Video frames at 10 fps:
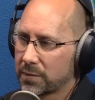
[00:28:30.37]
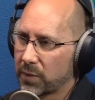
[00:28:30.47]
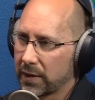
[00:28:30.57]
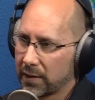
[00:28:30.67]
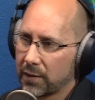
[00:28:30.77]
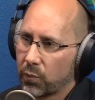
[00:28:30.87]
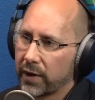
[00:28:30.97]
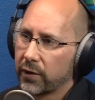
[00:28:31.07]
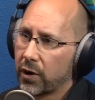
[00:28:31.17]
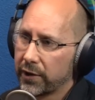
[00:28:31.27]
but they're
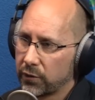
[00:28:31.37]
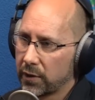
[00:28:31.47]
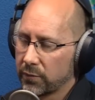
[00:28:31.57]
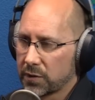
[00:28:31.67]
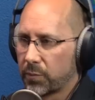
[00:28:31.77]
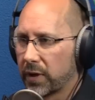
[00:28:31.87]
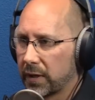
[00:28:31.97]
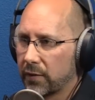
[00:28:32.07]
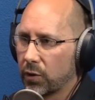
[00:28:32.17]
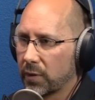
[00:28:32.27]
one that I do know is
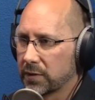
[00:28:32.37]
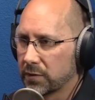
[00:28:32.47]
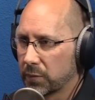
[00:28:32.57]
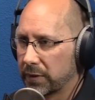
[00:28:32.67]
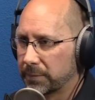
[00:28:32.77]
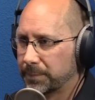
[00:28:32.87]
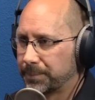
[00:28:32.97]
operating in the U S as well.